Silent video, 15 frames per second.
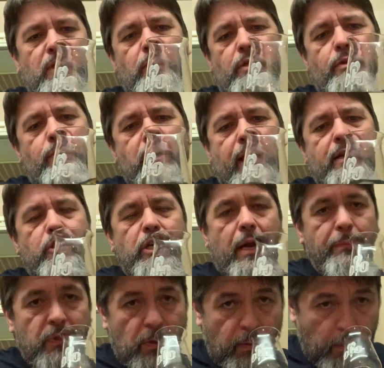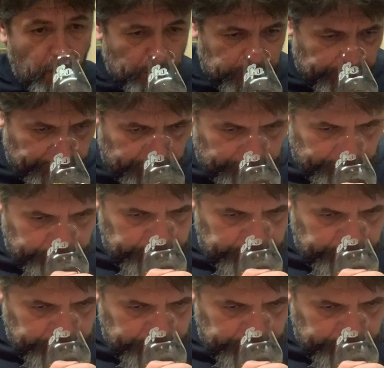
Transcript: It's a unique shape, so I want to...